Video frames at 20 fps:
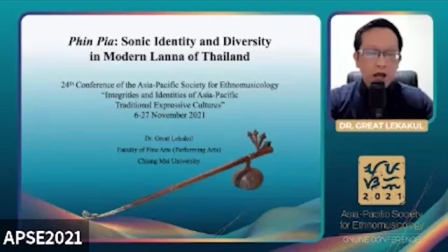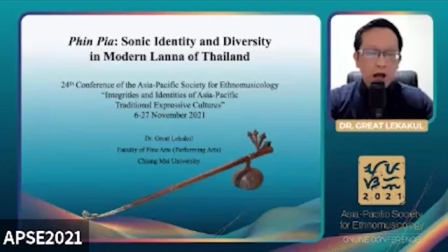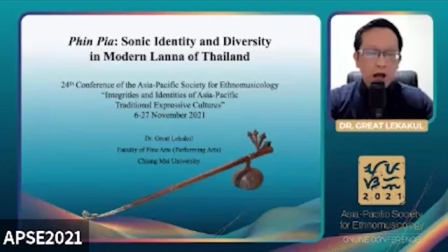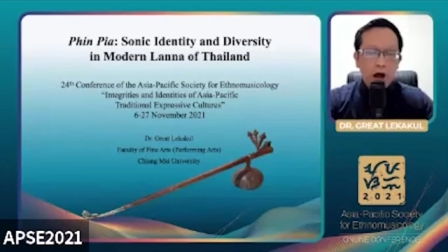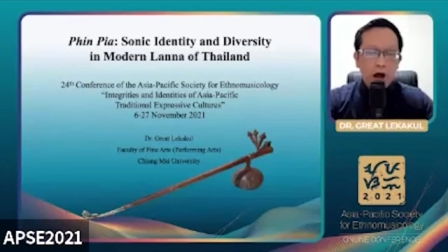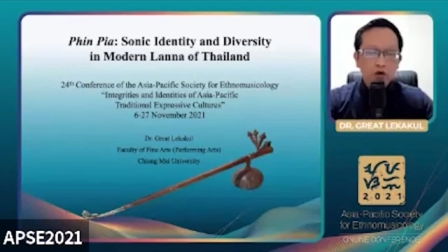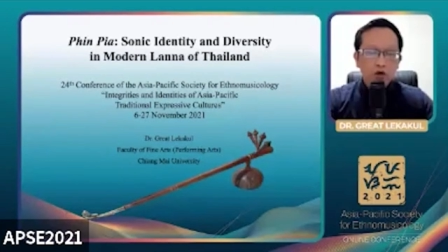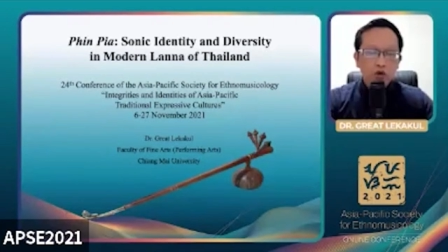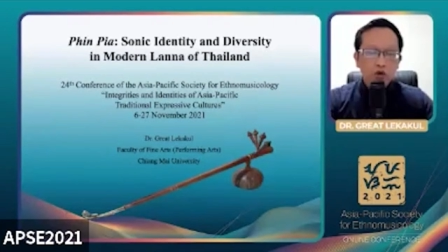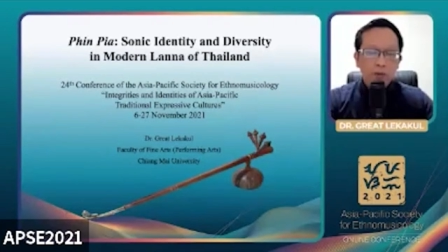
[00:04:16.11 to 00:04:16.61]

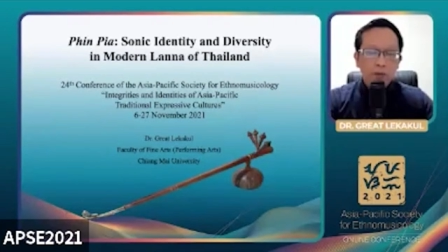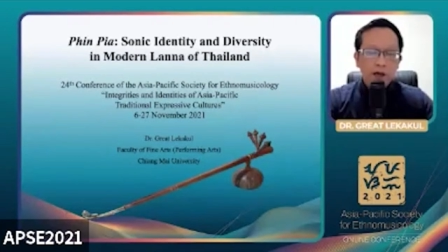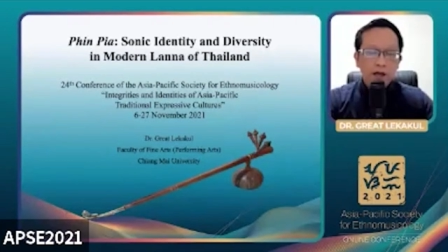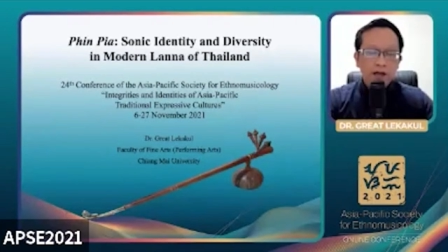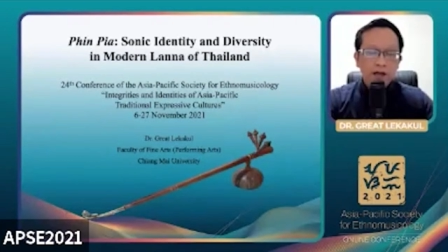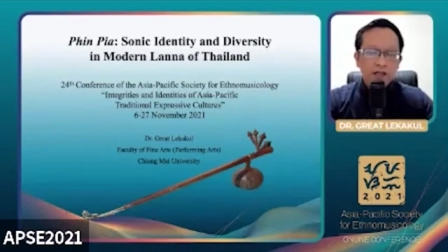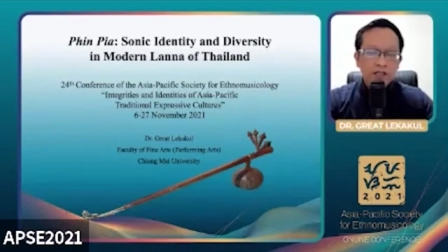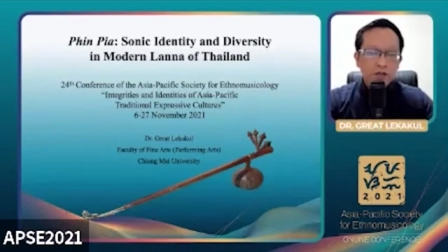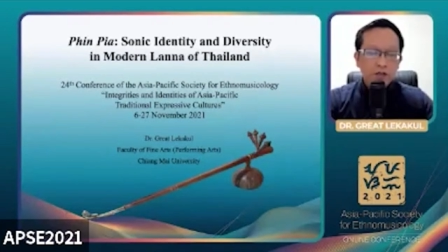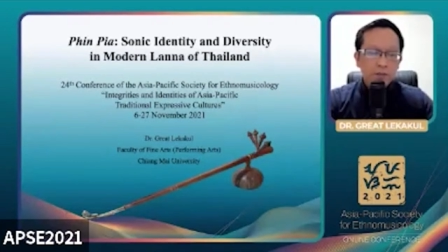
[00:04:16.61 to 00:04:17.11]
how to play
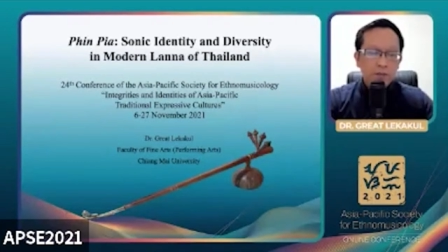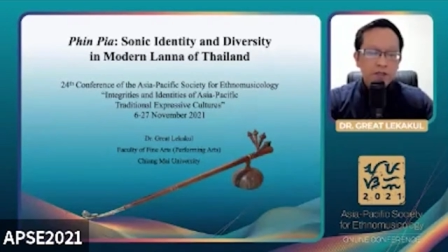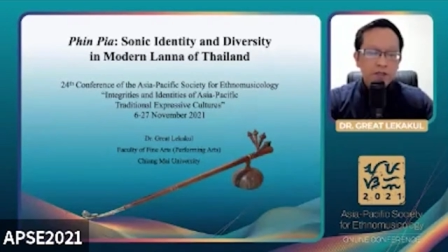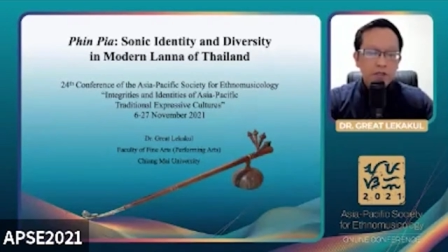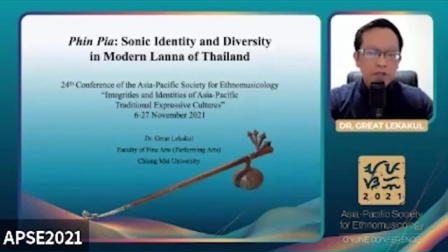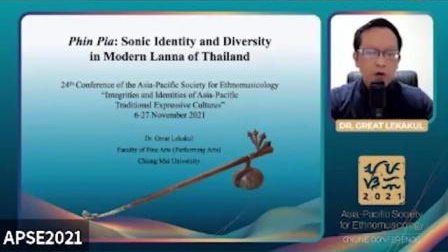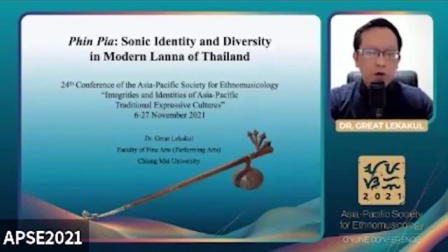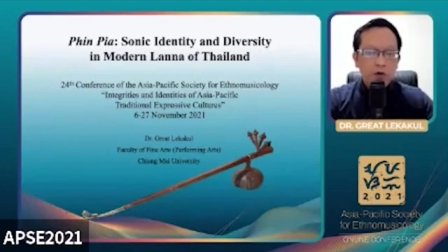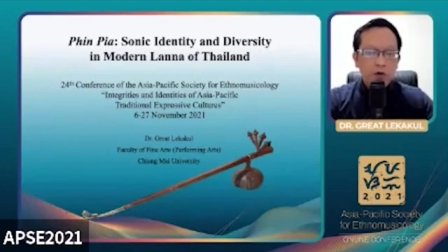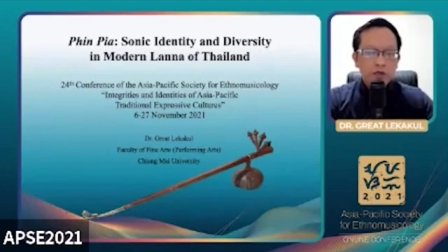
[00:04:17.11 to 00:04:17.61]
this
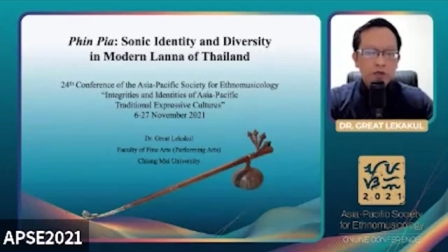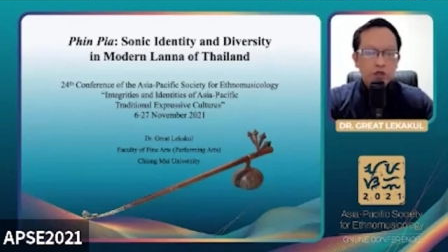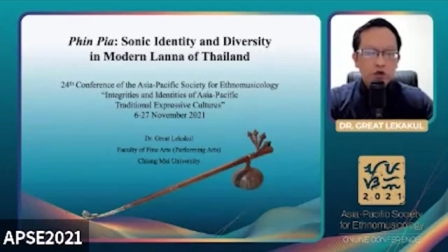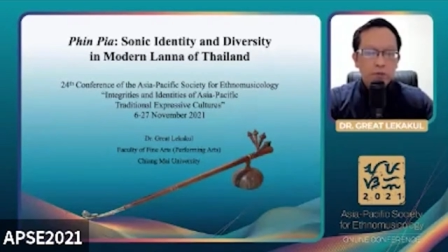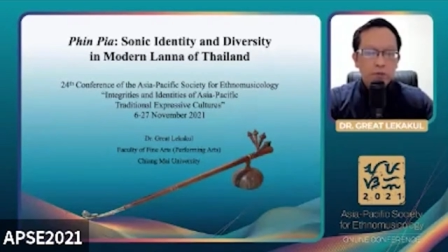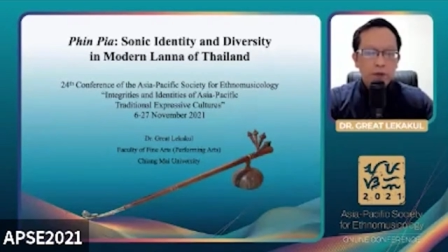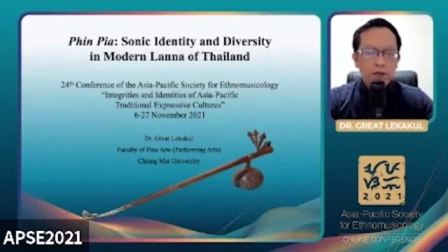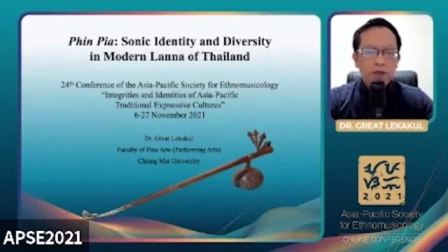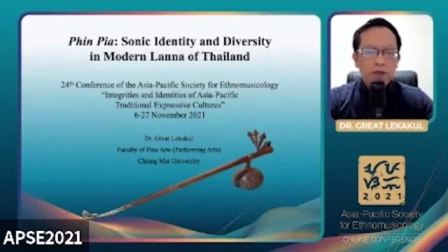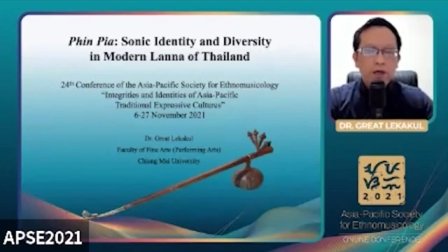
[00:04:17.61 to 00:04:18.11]
musical
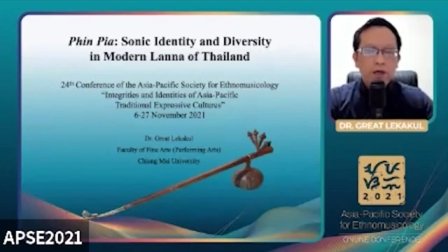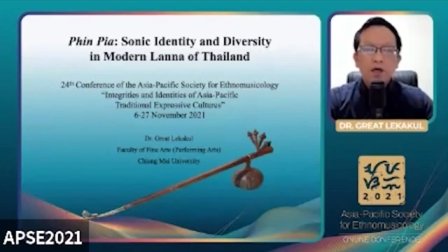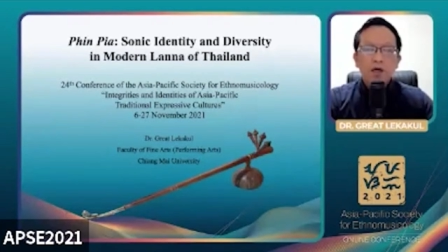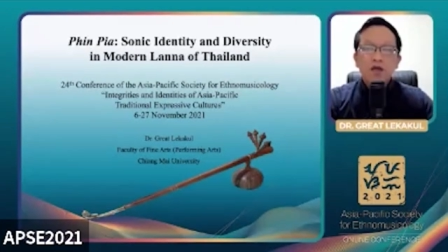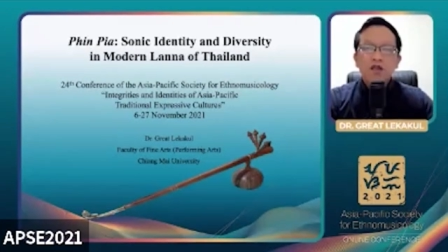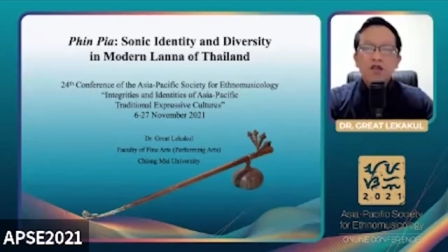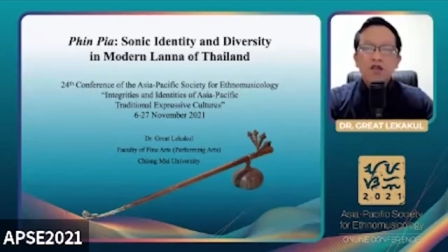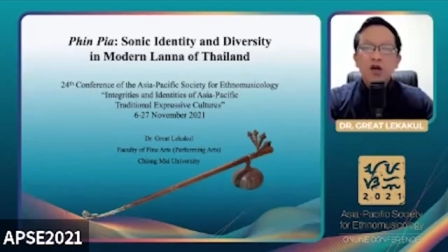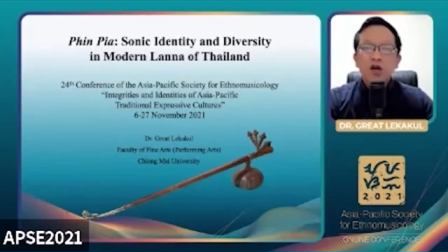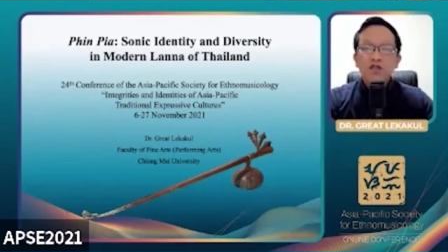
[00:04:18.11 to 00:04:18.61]
instrument
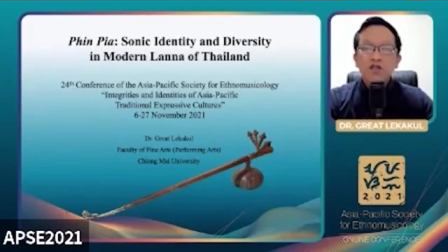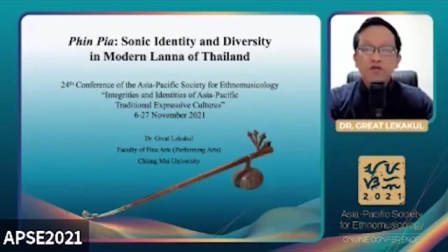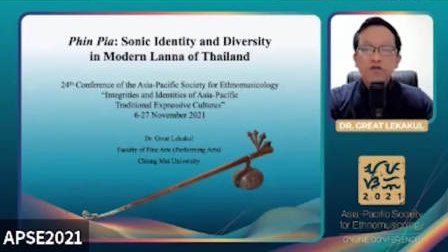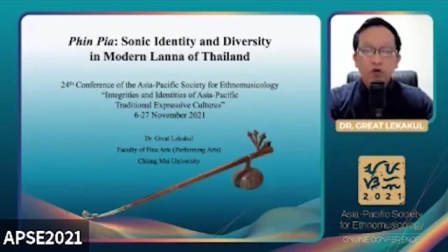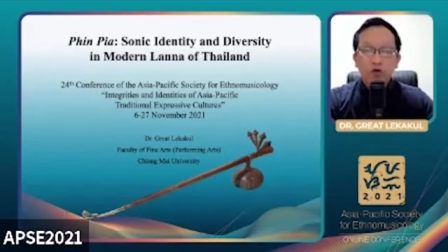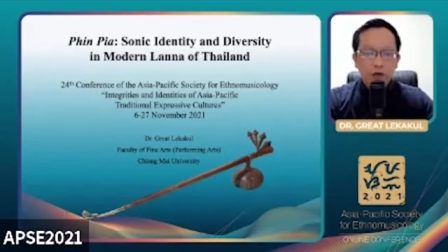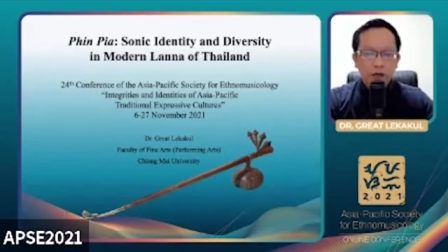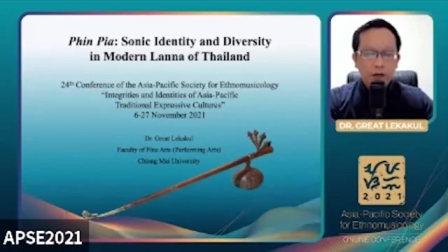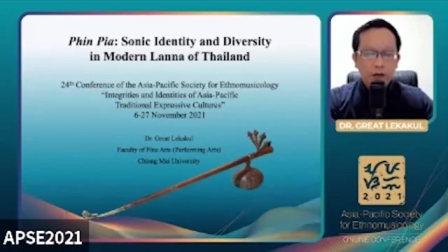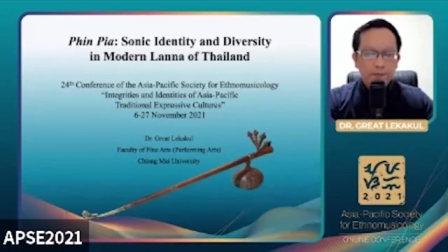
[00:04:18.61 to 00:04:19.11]

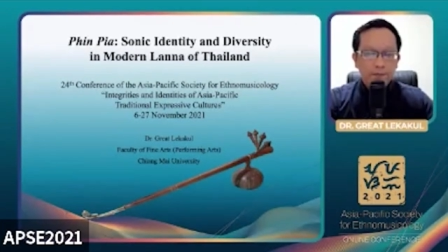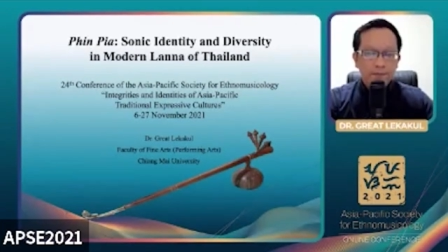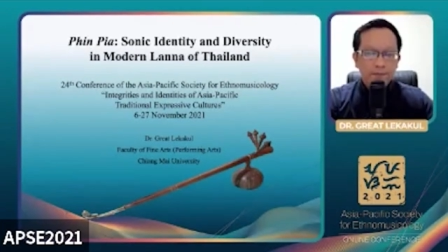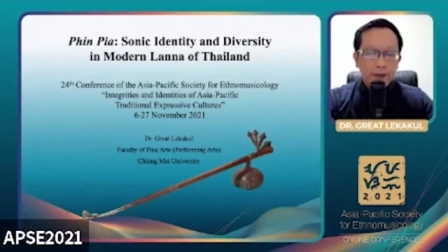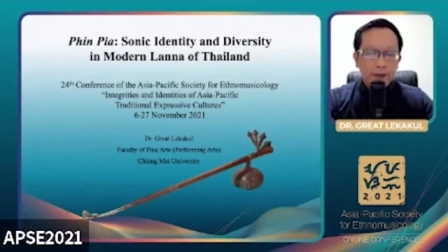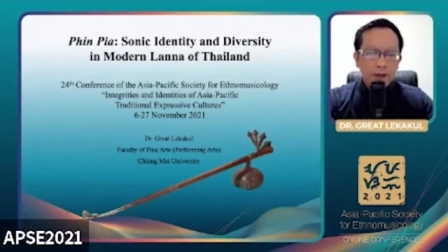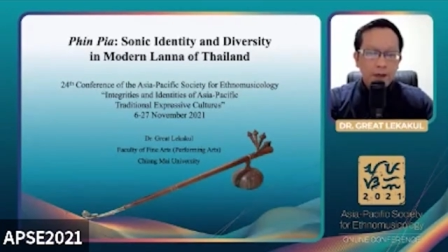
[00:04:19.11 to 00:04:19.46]
thoughtfully.